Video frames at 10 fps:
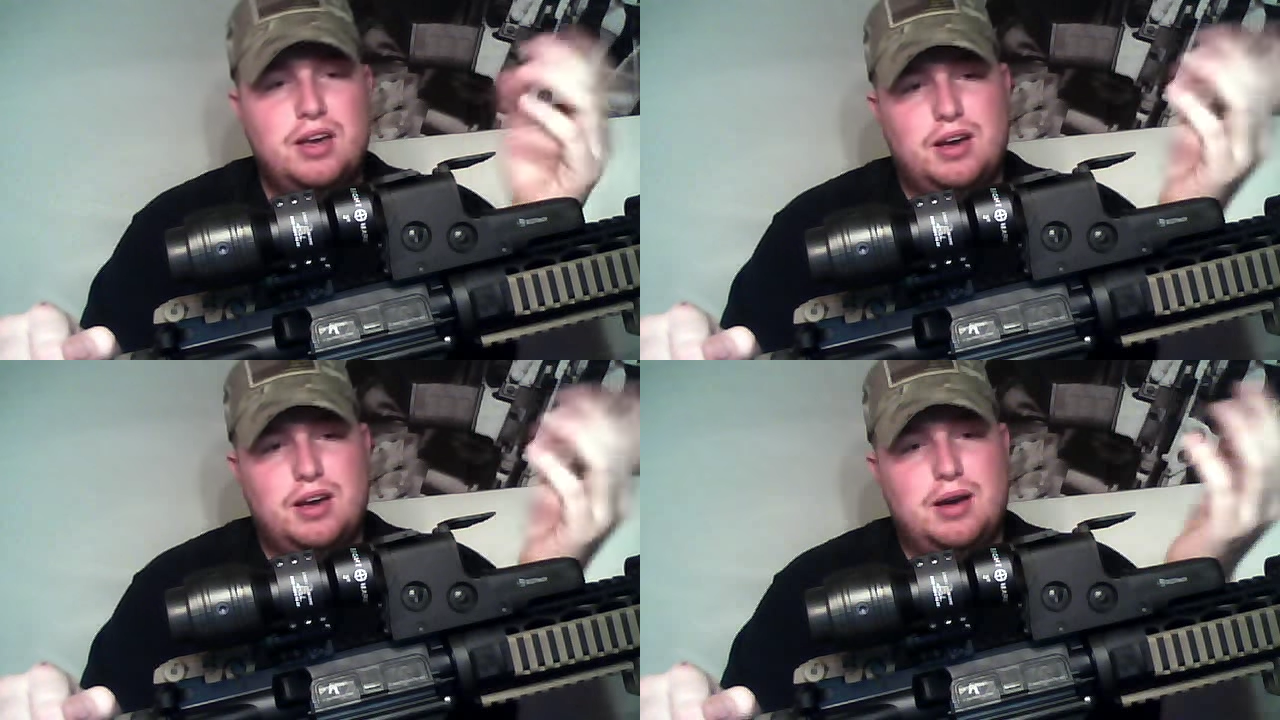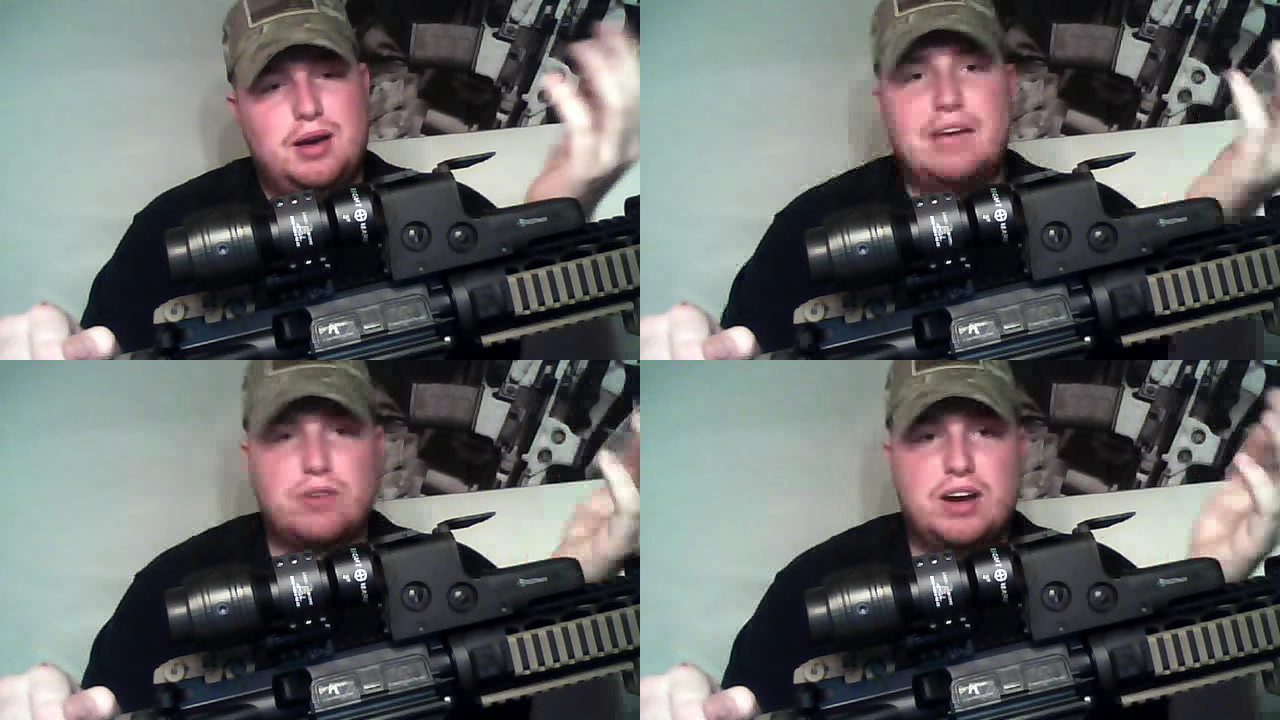I
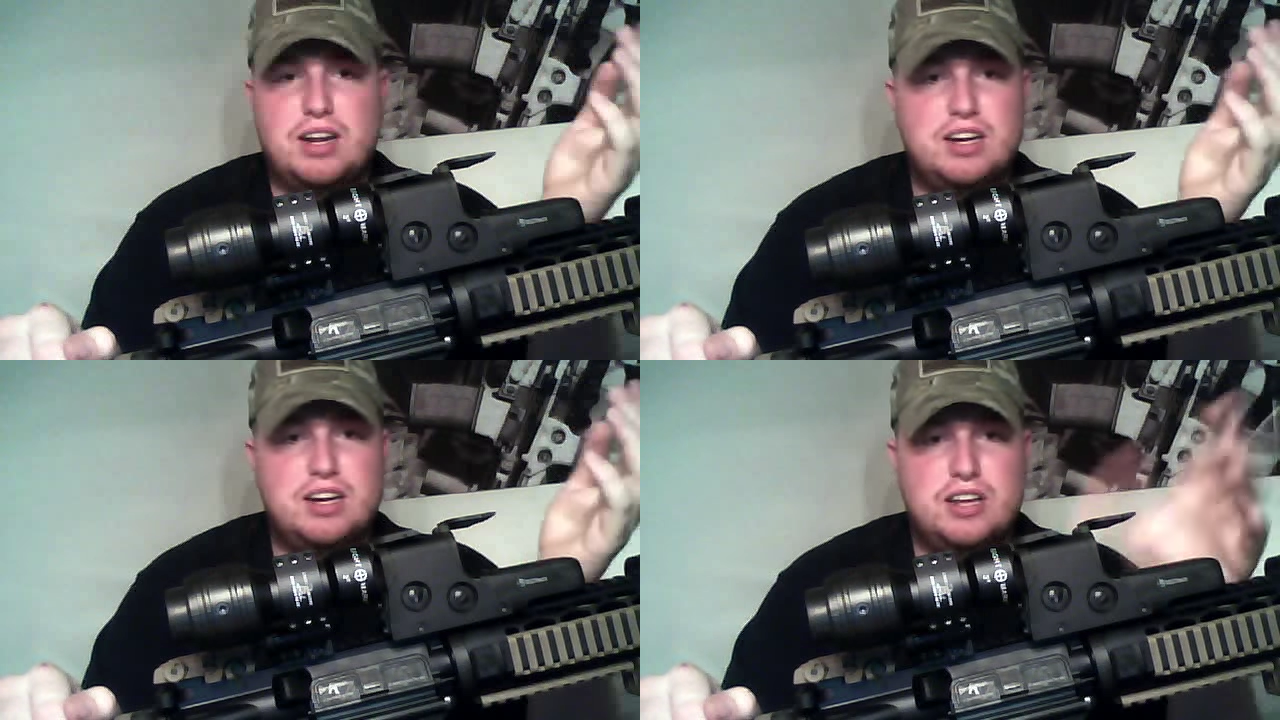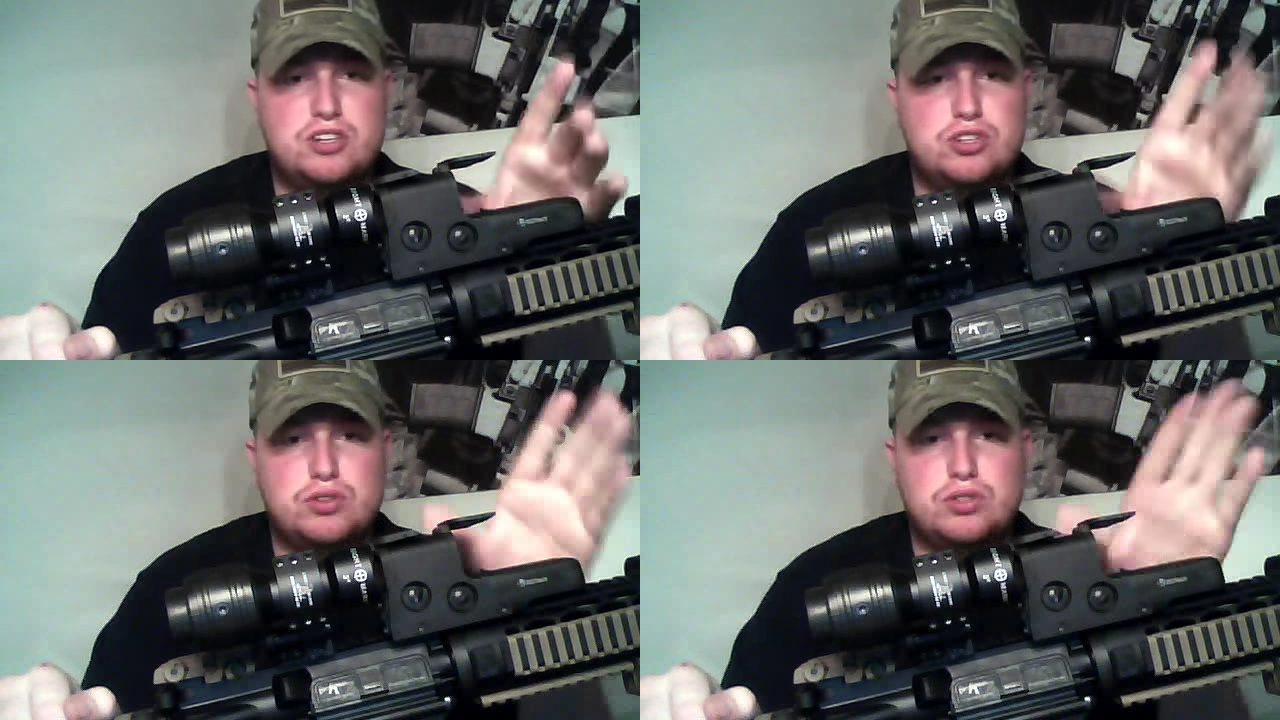haven't ran any
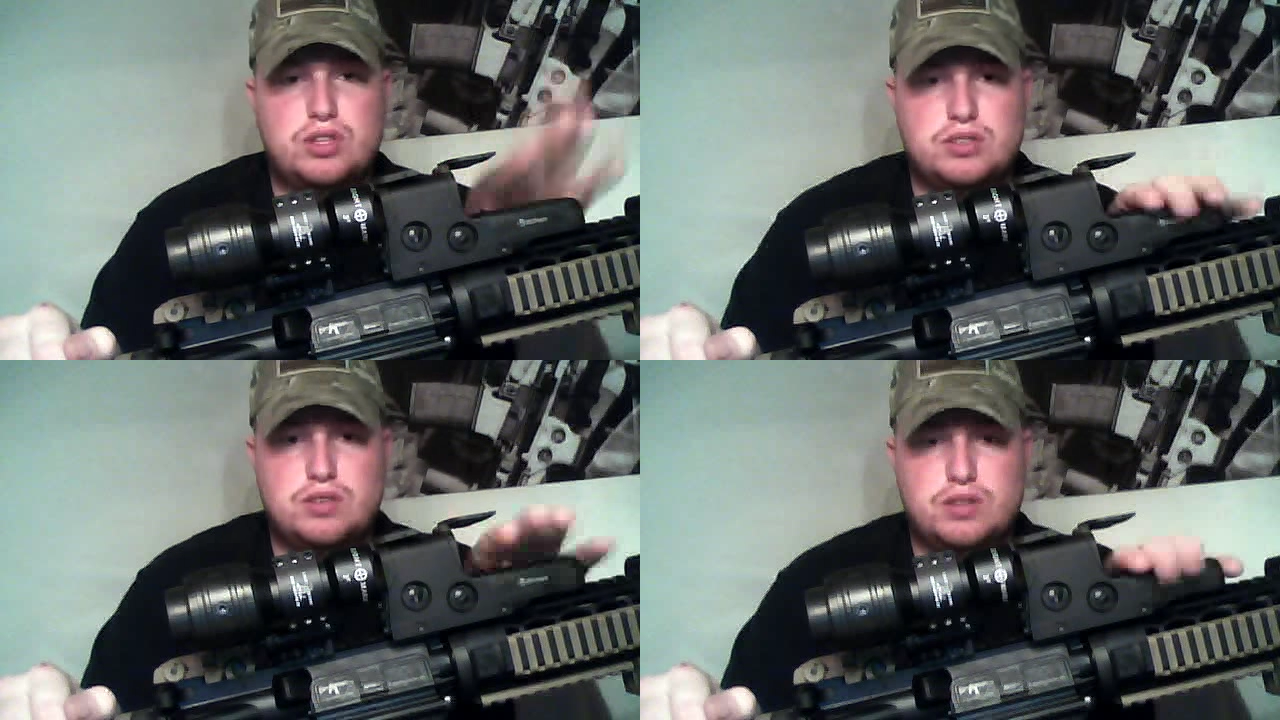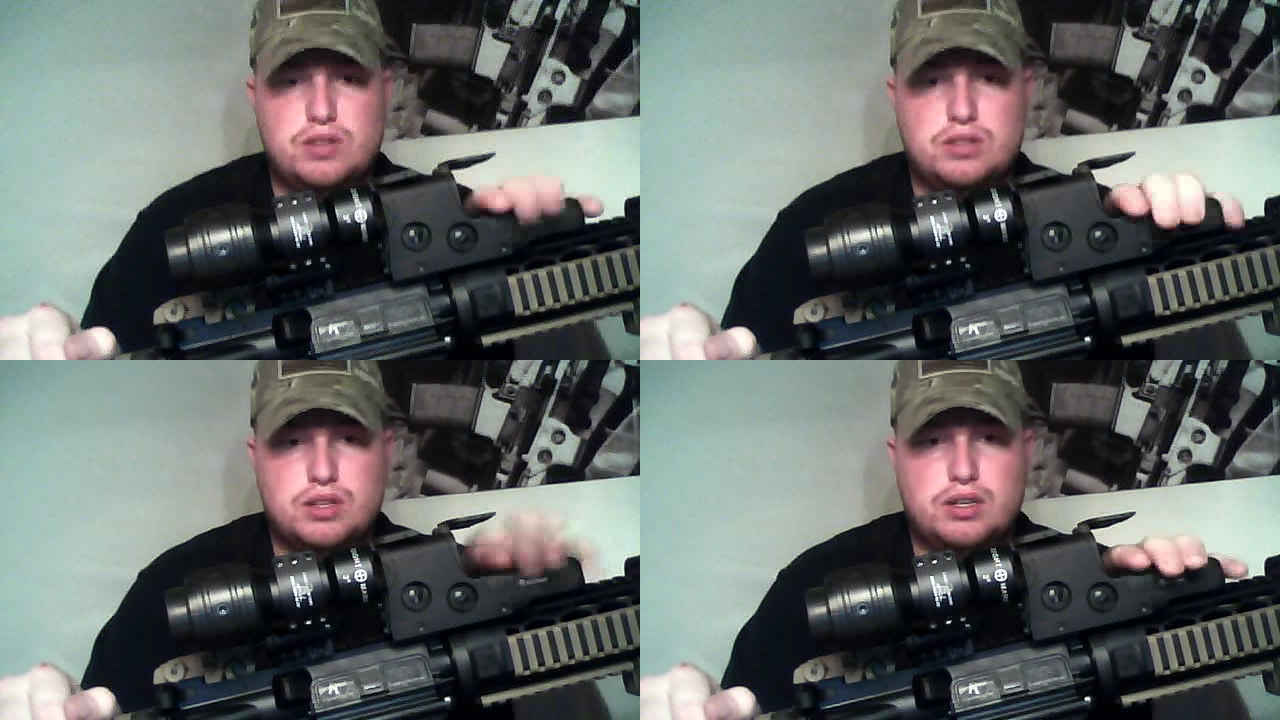issues.
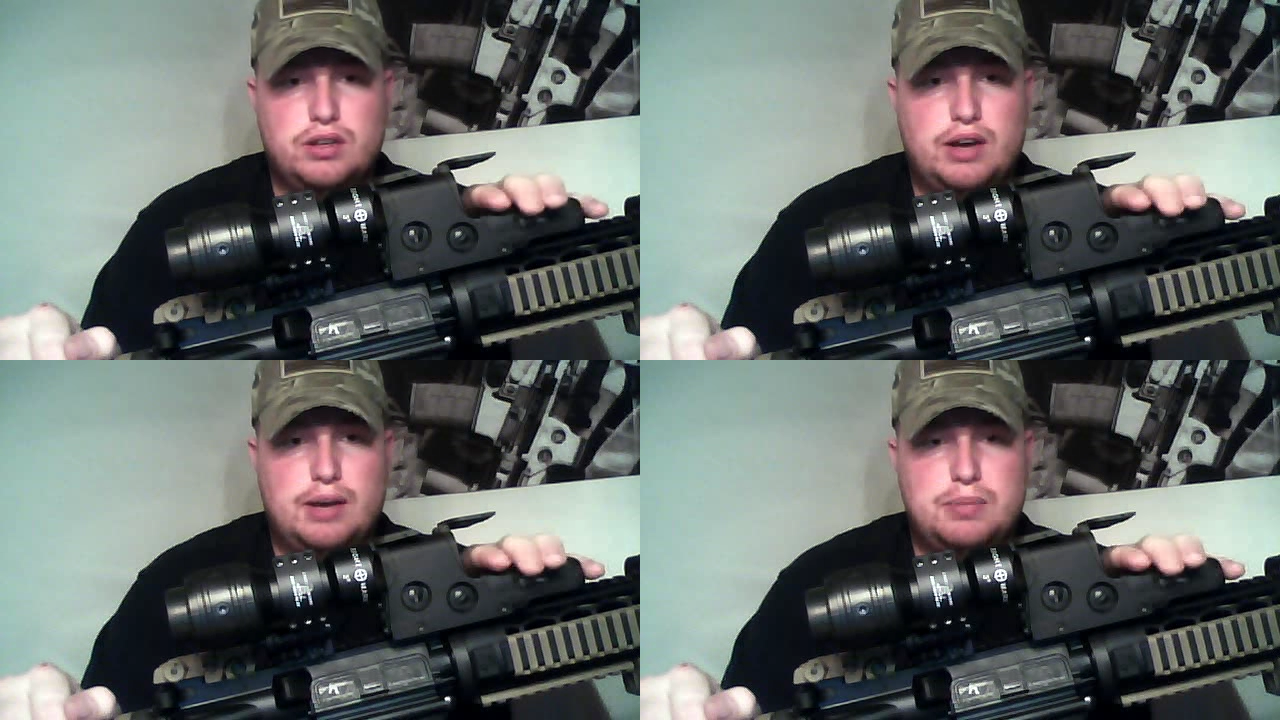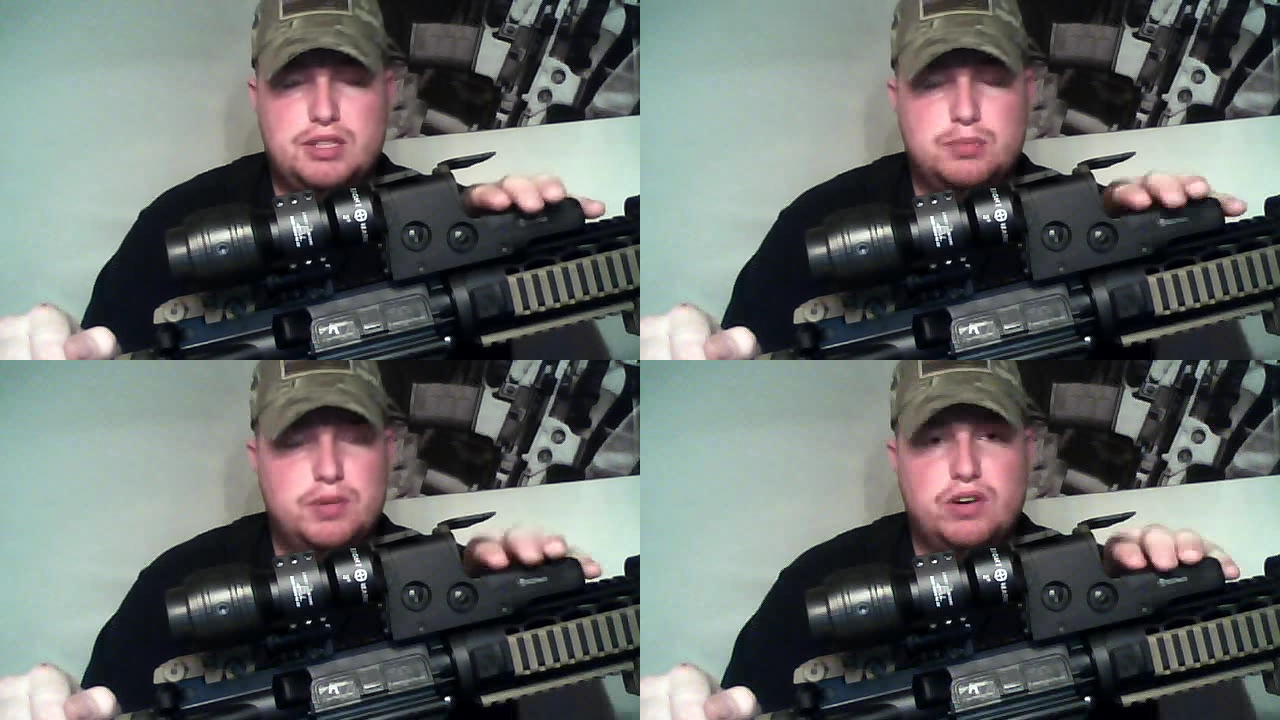This optic's
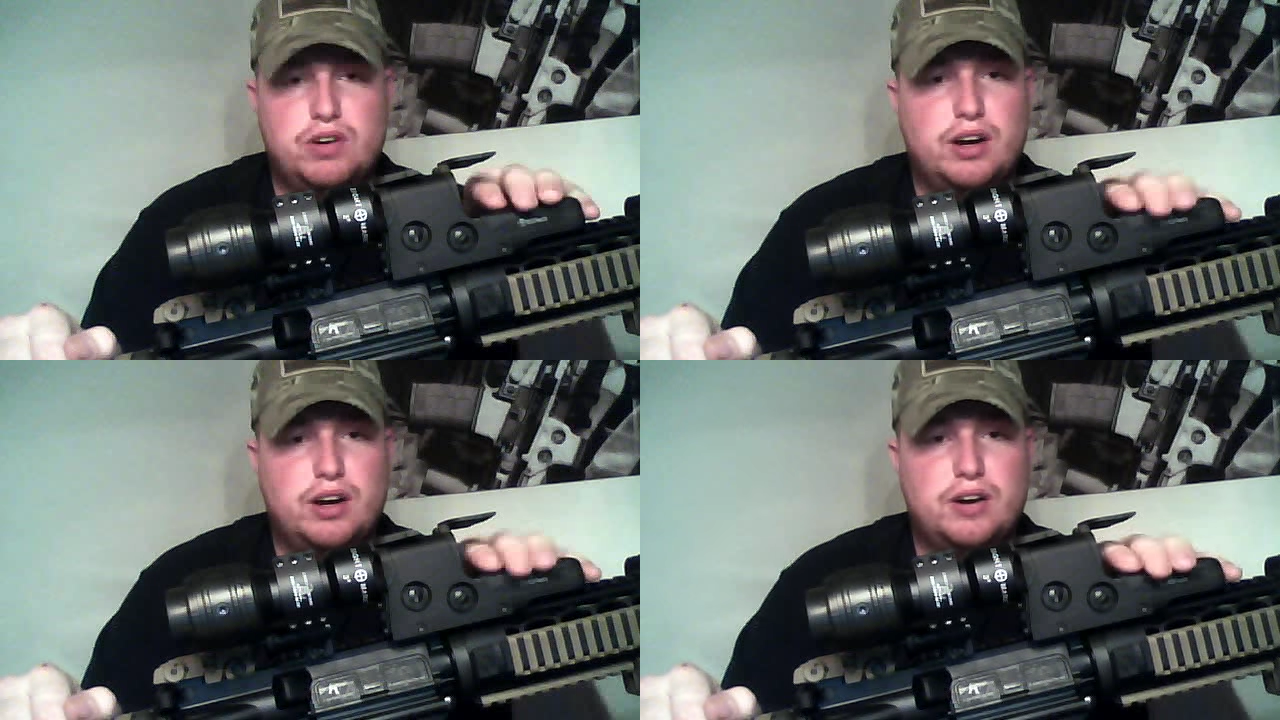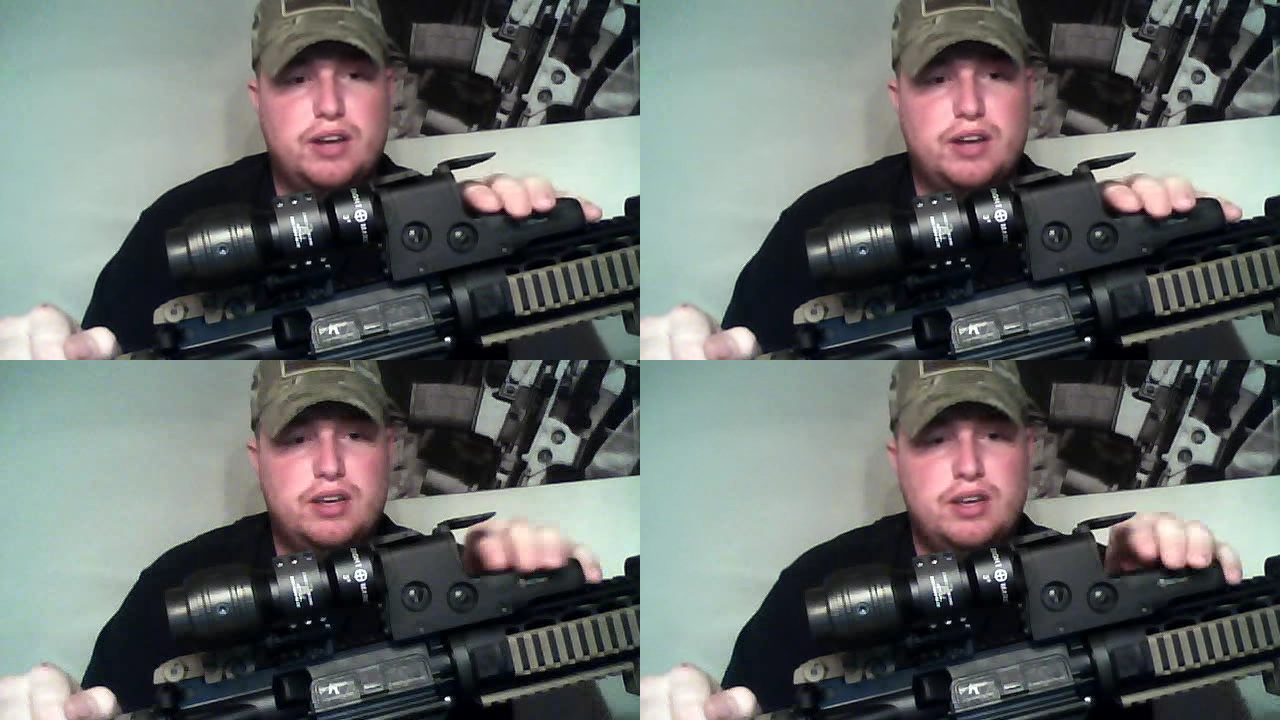been very
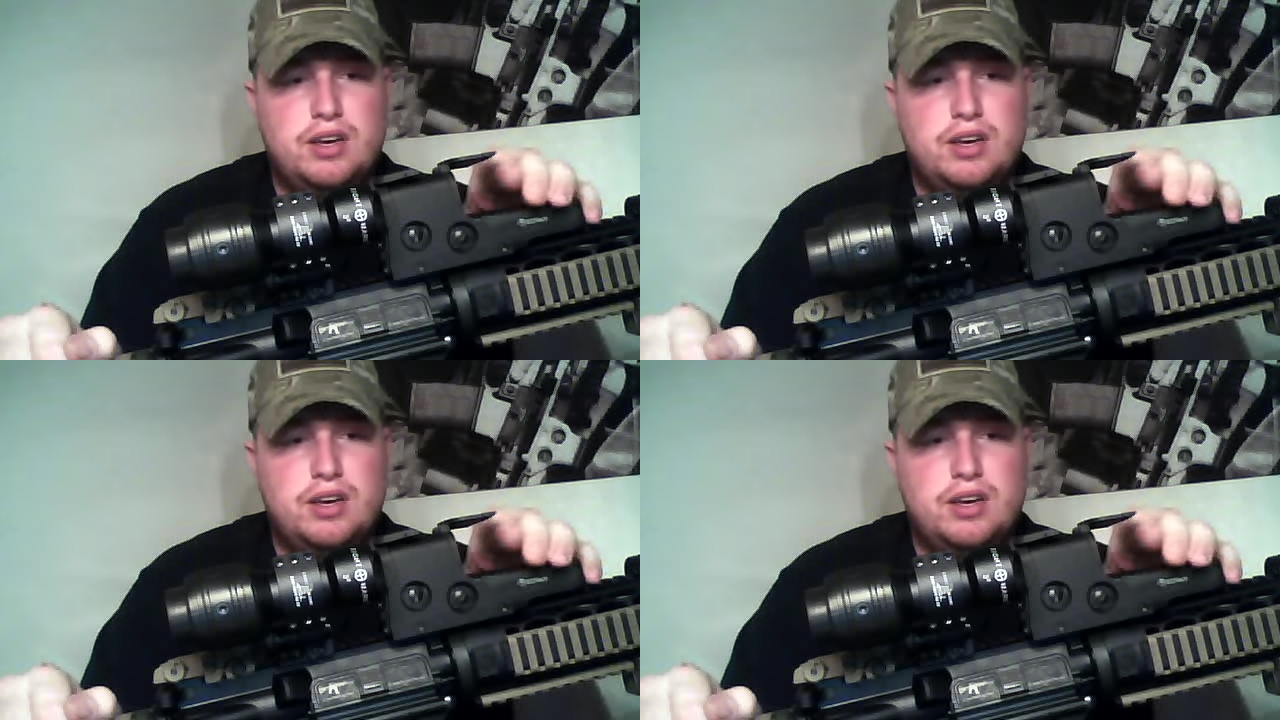hardy.